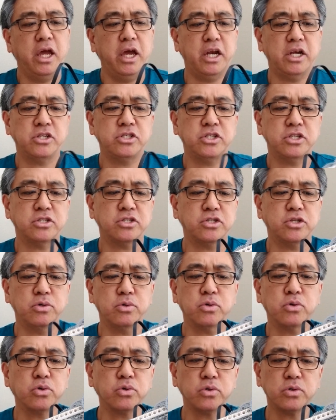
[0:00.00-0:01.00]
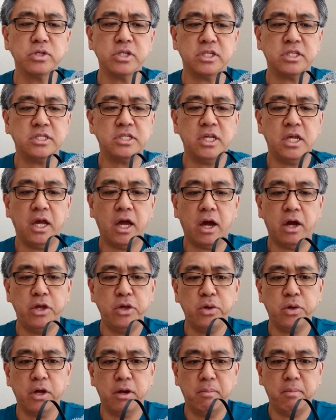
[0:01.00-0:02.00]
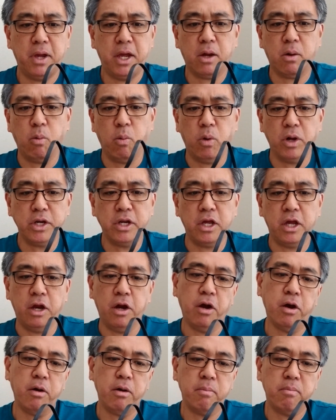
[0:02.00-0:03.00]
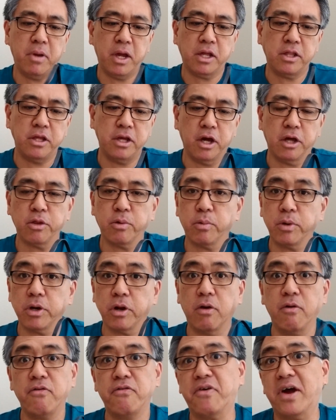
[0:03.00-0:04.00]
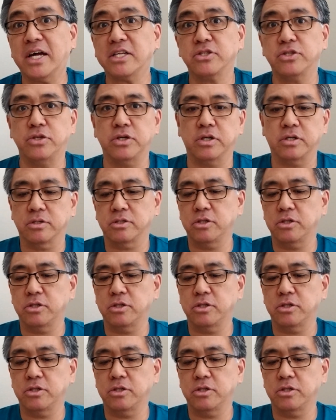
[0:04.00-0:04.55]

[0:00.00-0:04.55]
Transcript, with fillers: And it's just so cool to see how you can make one gear, make the other one go faster.